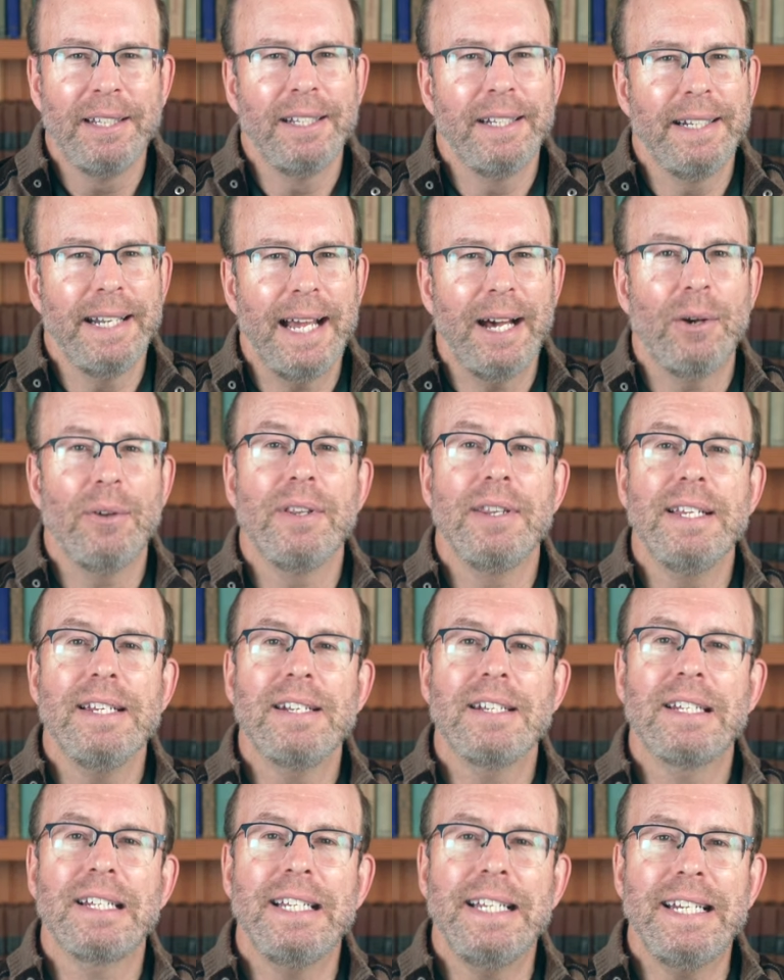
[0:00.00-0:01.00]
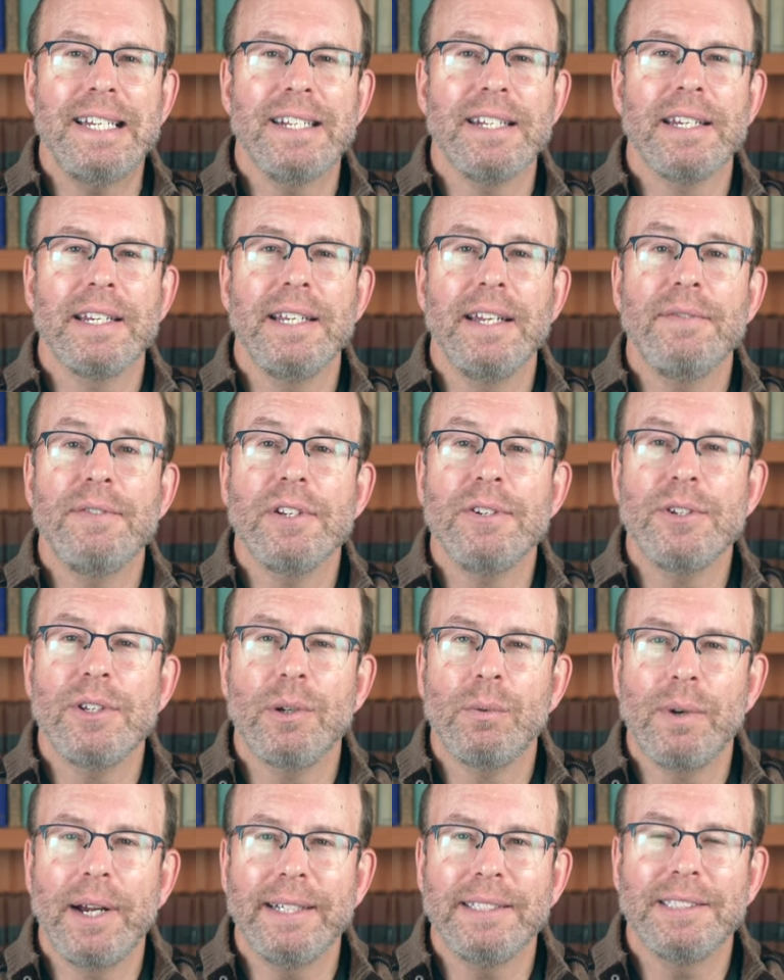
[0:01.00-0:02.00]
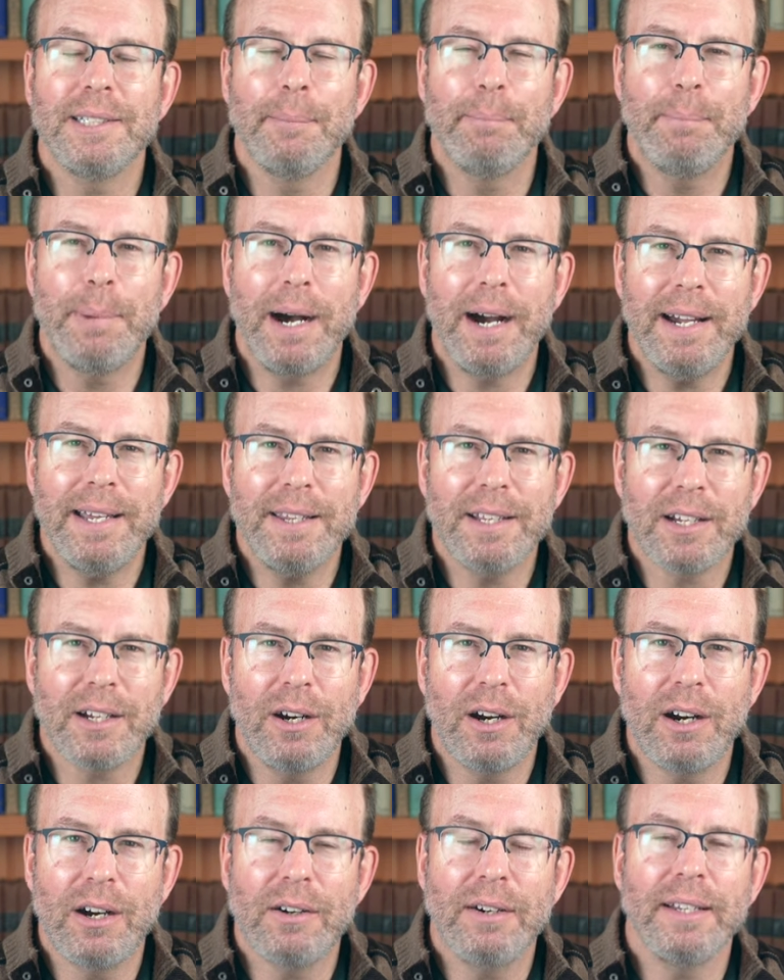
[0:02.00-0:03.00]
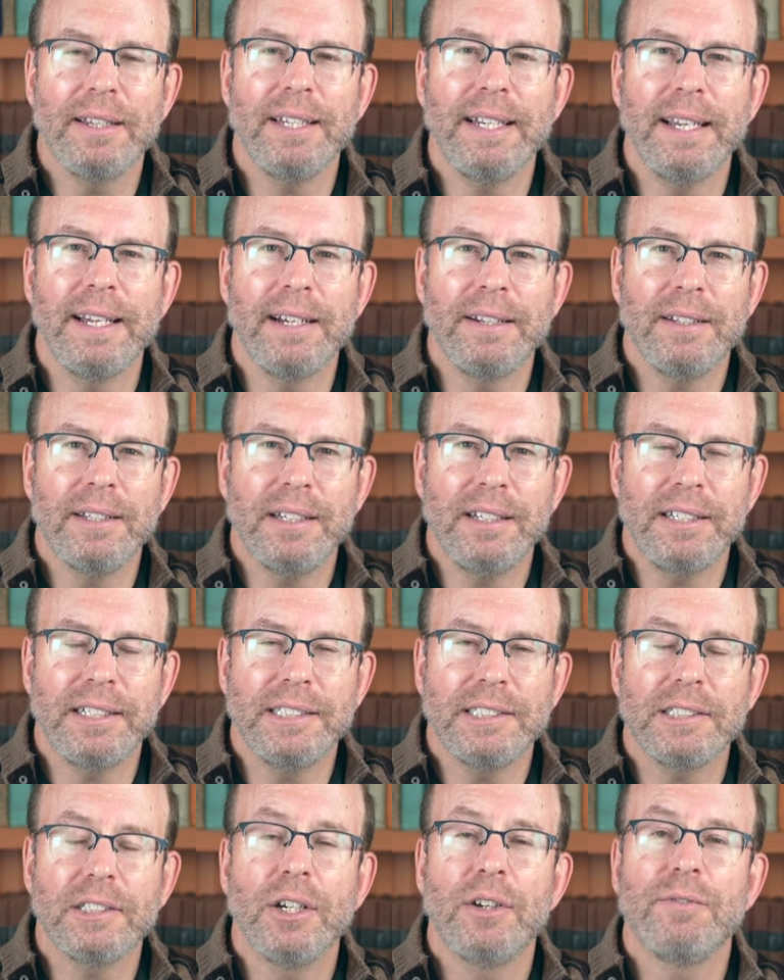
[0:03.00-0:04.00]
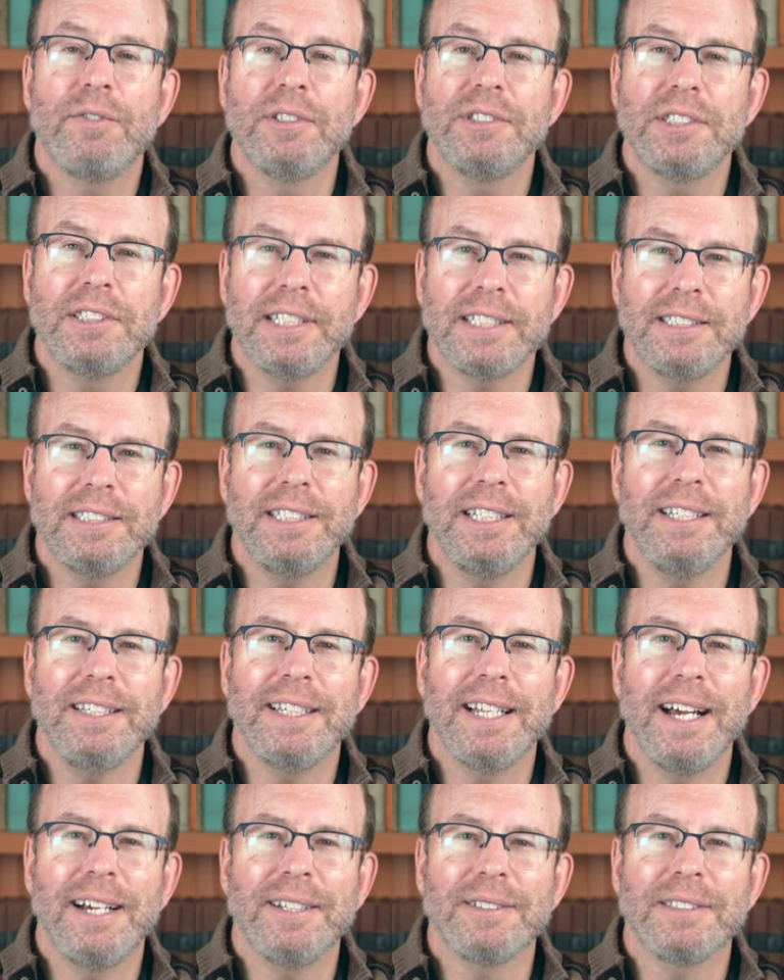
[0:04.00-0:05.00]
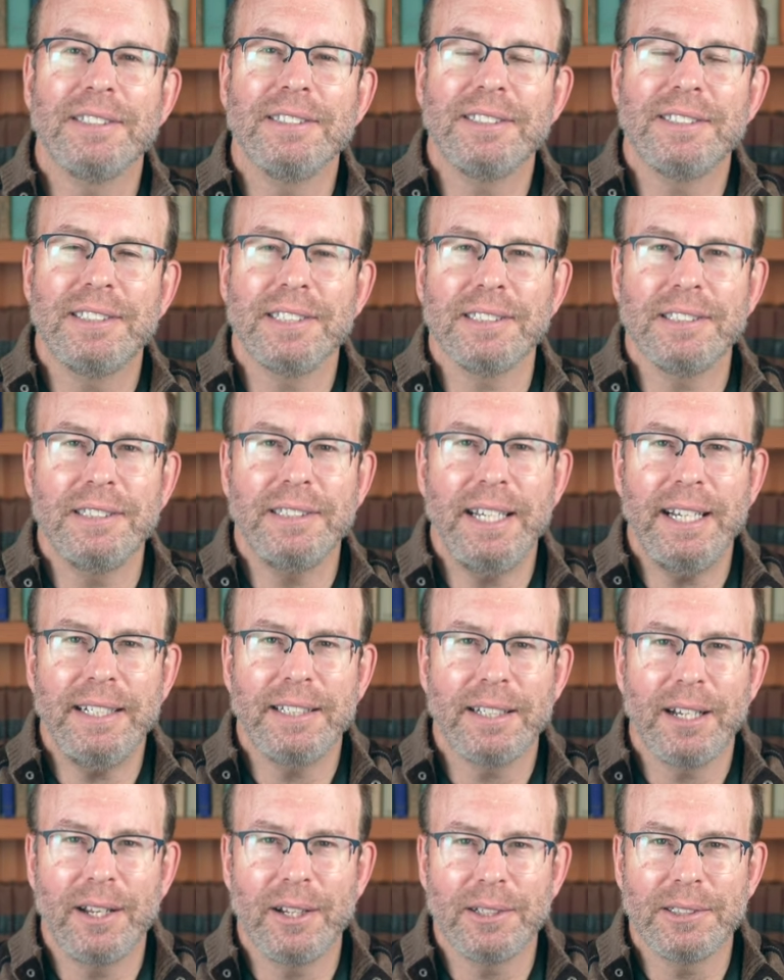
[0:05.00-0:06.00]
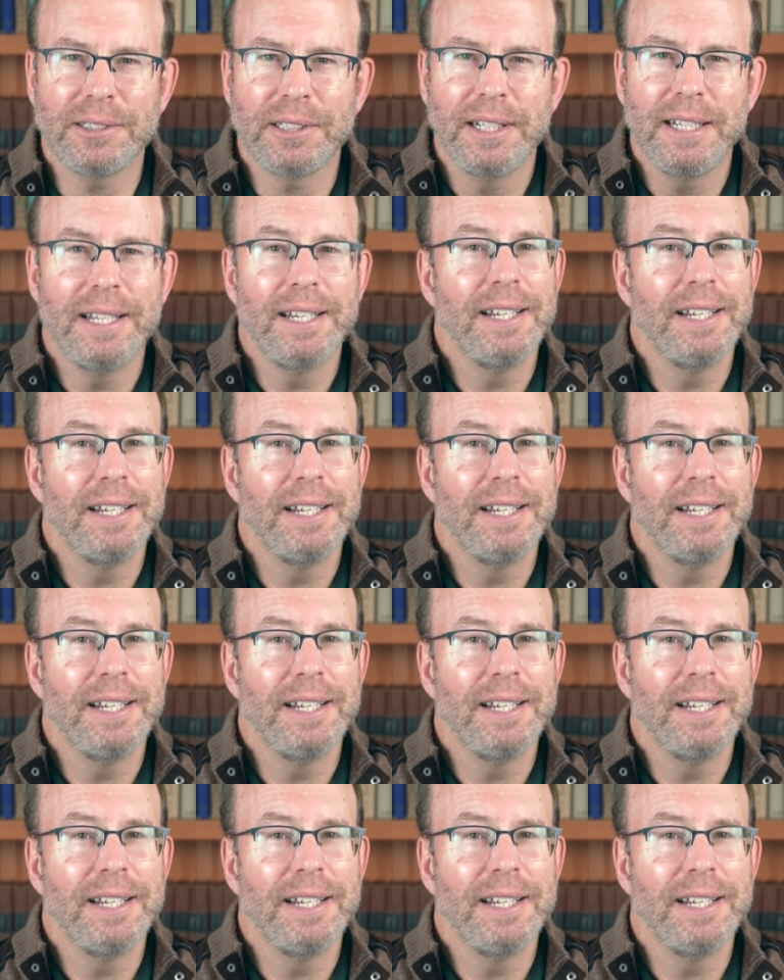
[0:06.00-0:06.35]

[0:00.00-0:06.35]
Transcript: Now, this lease gives us the right to buy the car at the end of the lease for $16,068.